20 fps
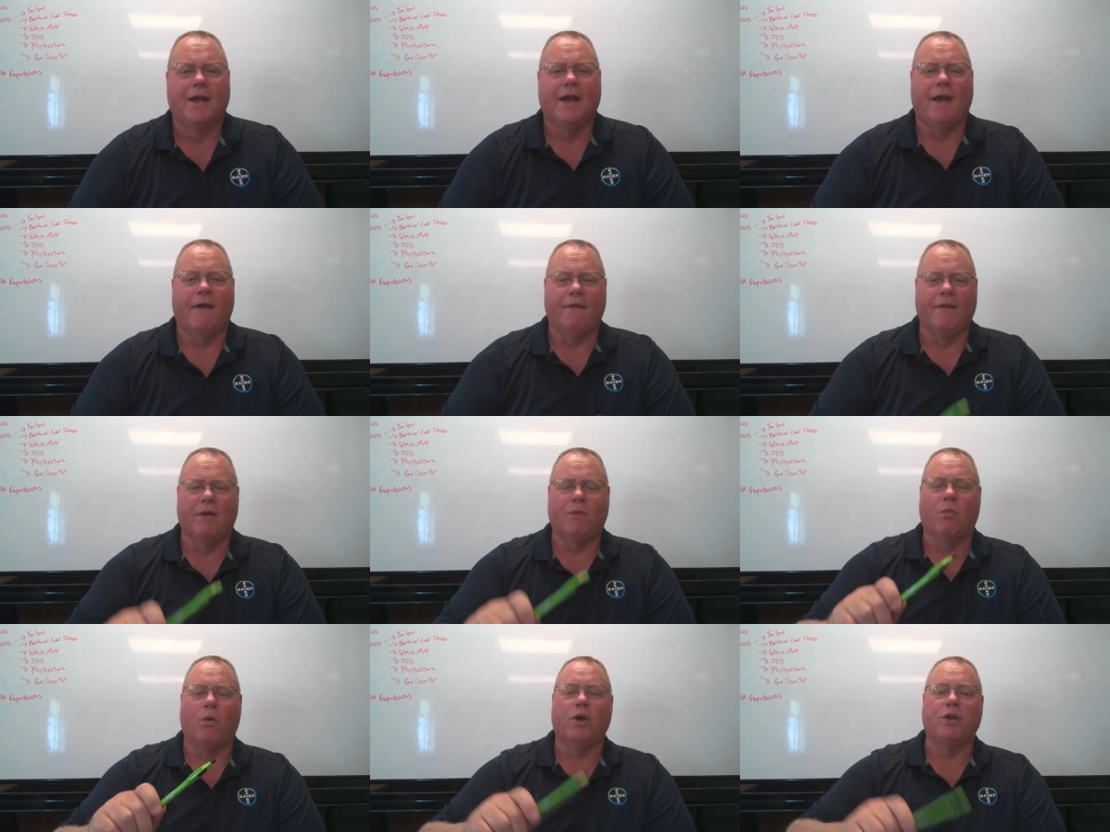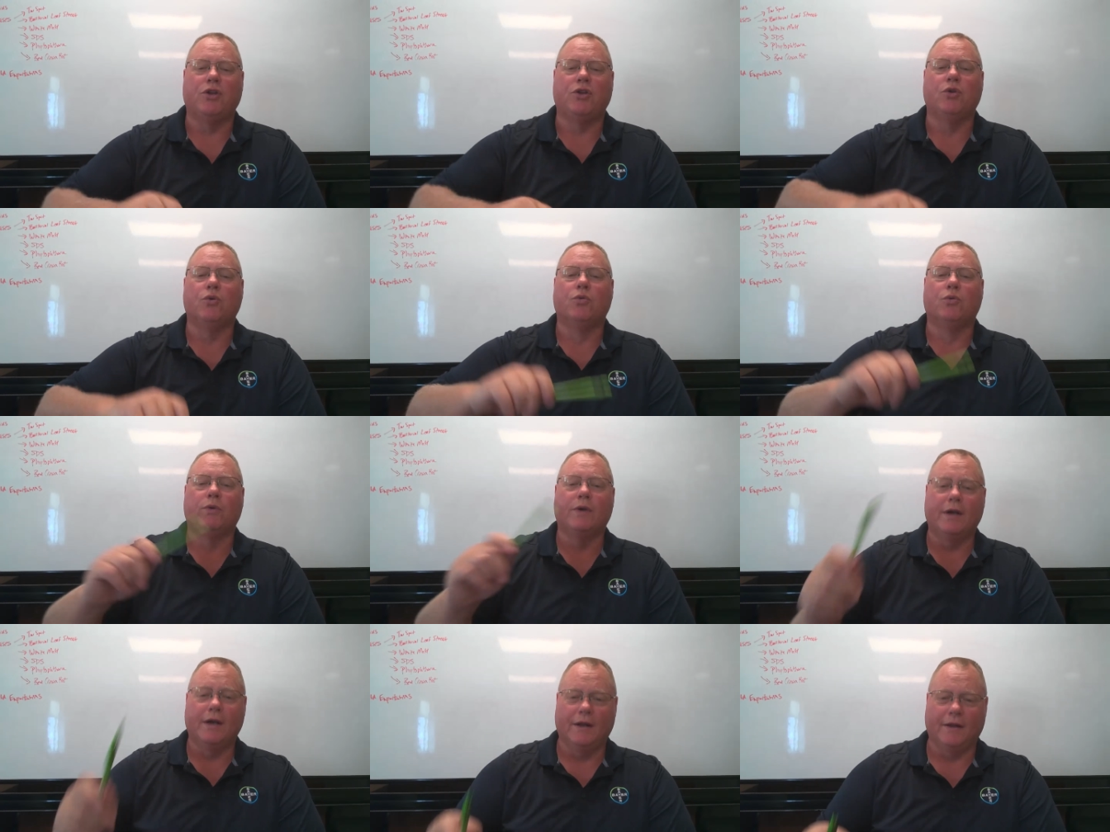And then what you
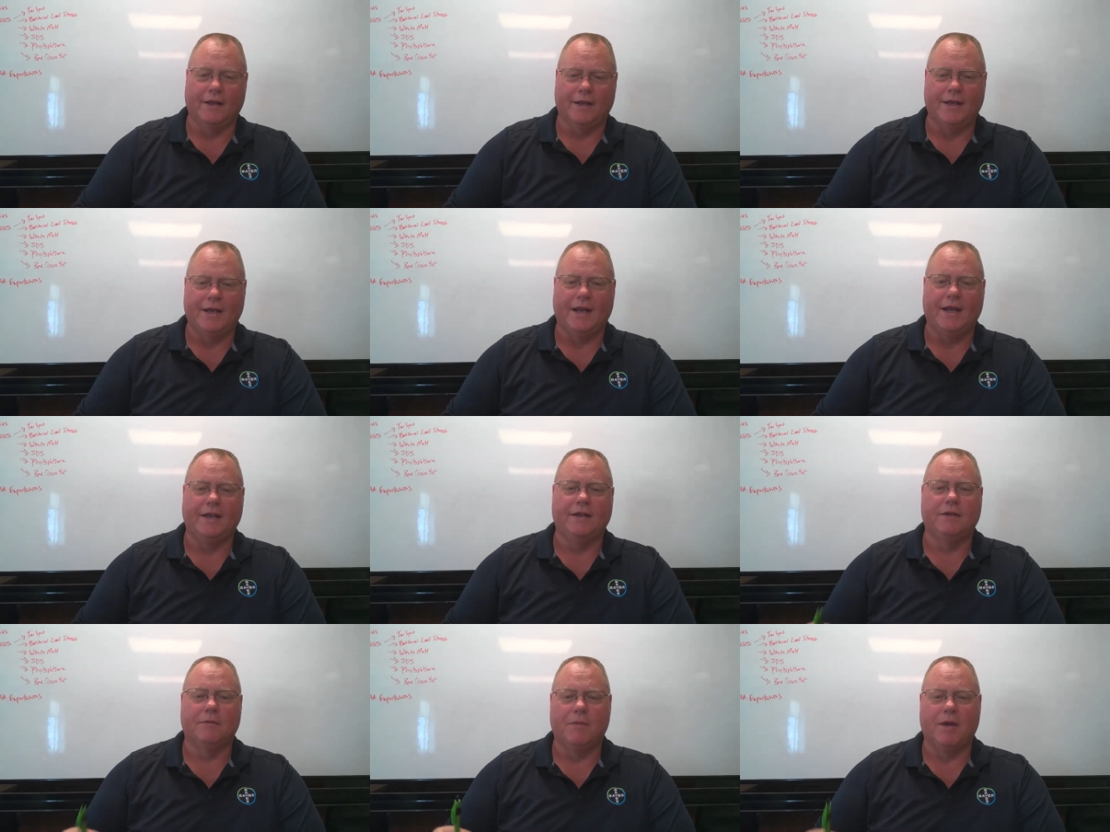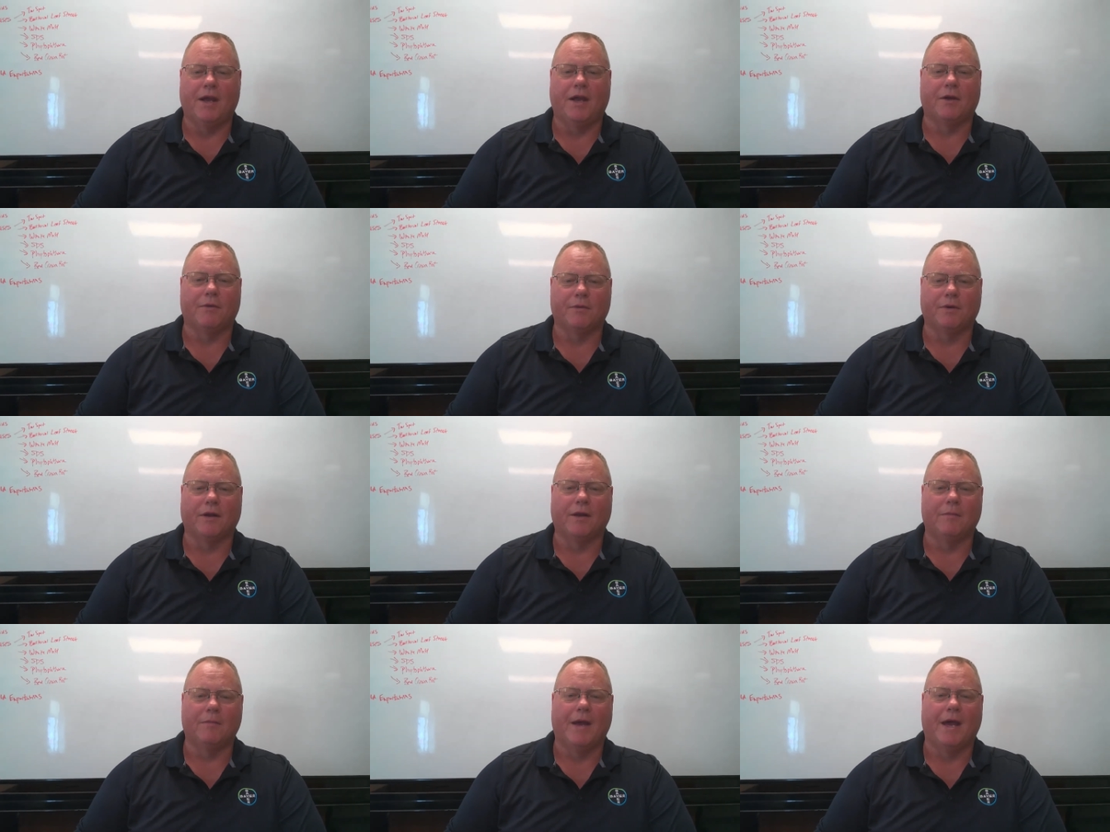really need to make it
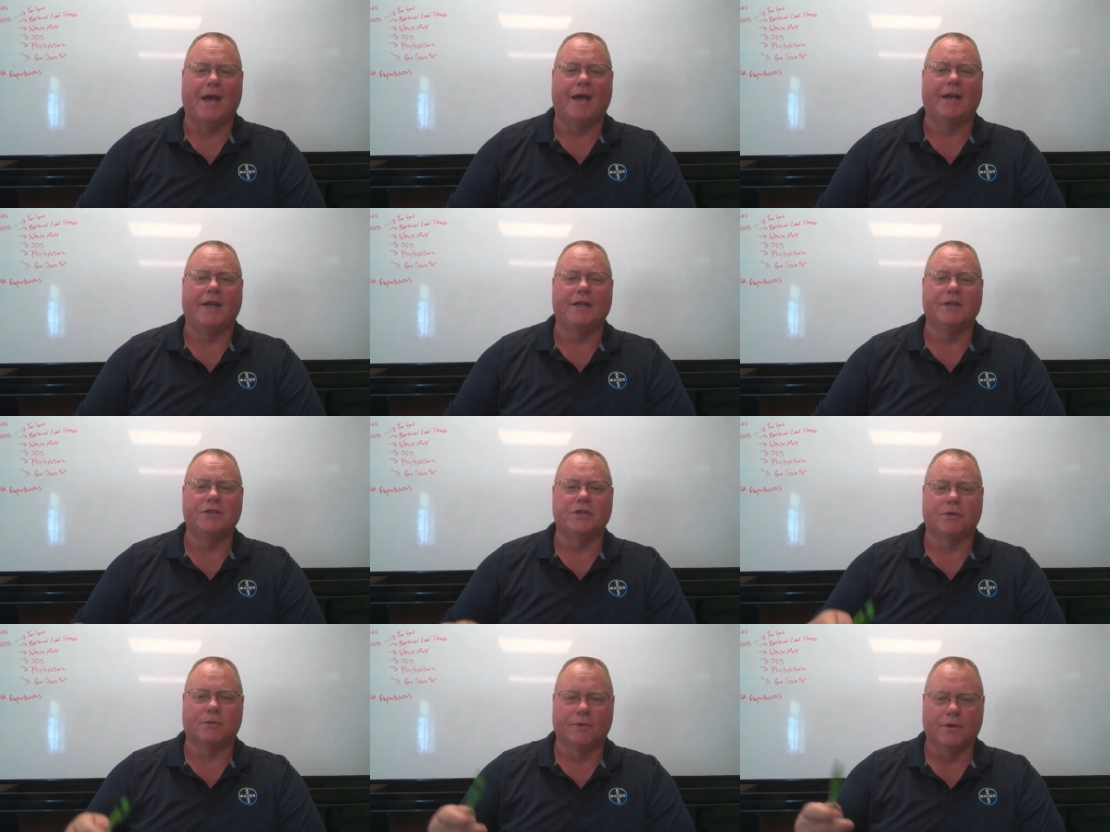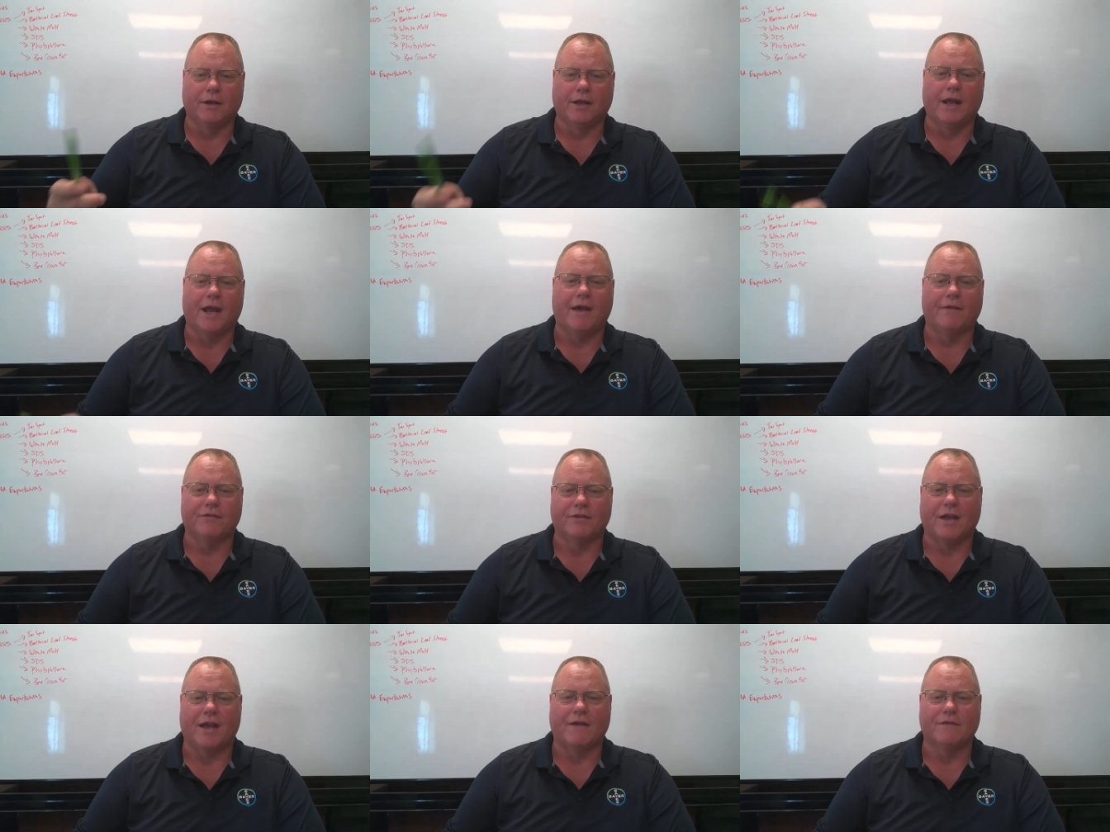really bad is you really
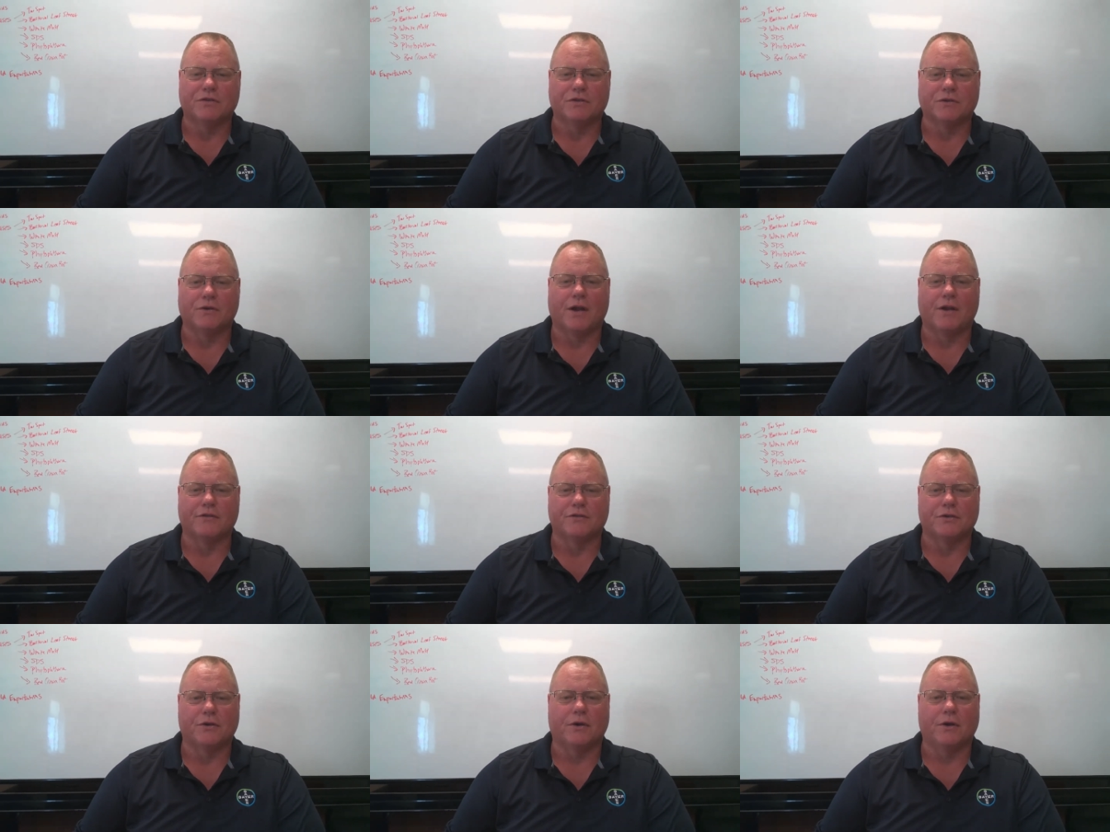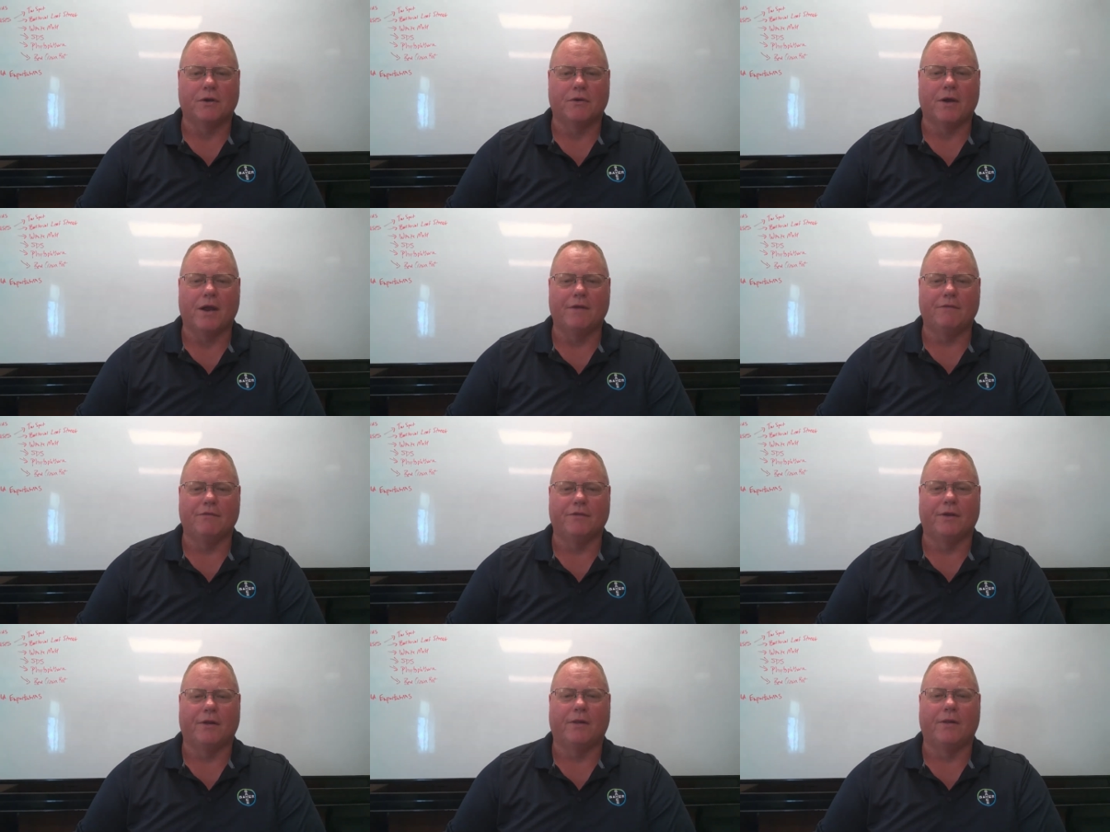have to have stress during grain
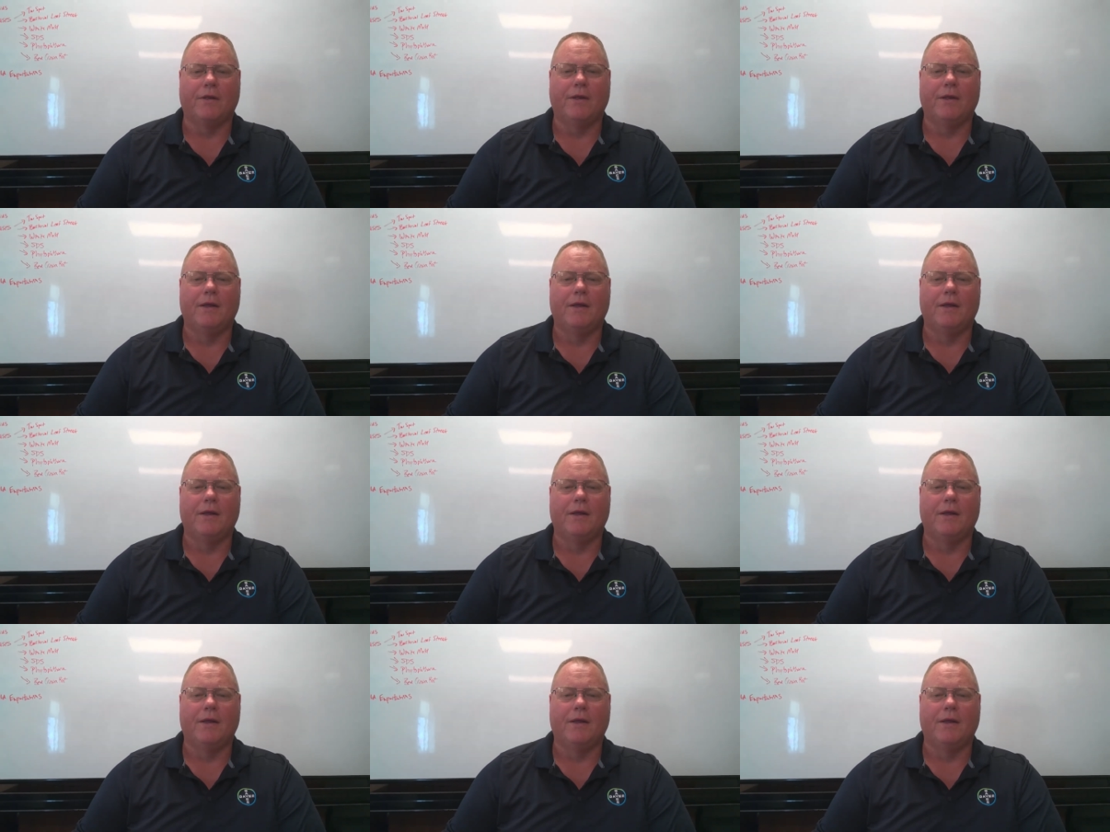fill.